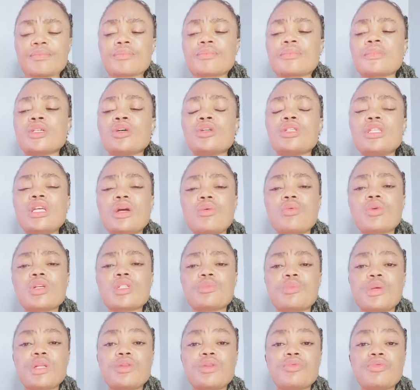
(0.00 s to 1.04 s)
Your name was
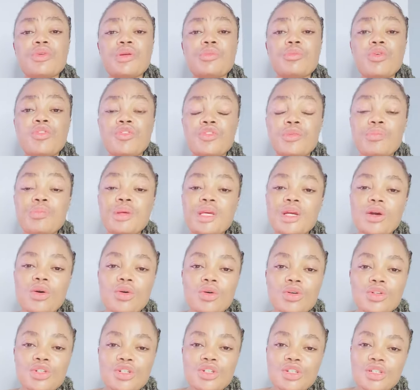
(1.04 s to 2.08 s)
being removed
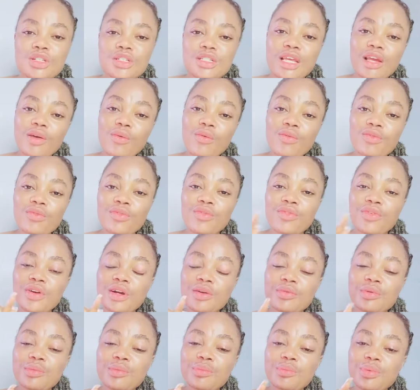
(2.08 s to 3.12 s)
because the
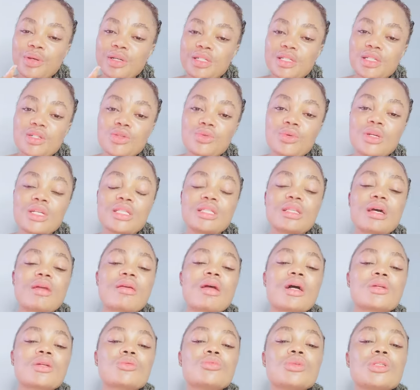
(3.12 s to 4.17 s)
unverbal person you
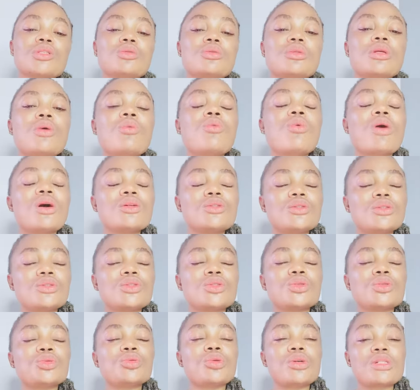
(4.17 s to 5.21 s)
interact with, the one you
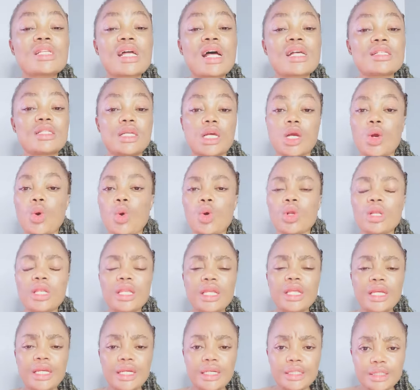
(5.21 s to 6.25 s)
trust as a
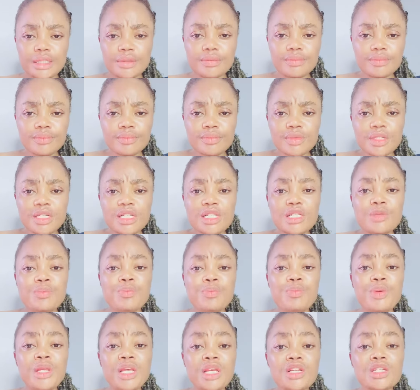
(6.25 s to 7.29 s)
colleague,
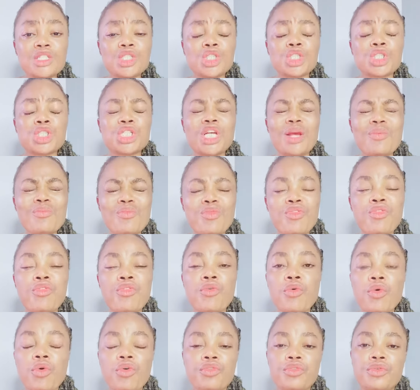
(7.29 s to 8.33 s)
speak
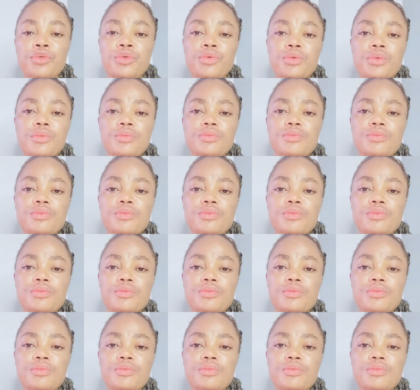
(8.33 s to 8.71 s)
shameful of you.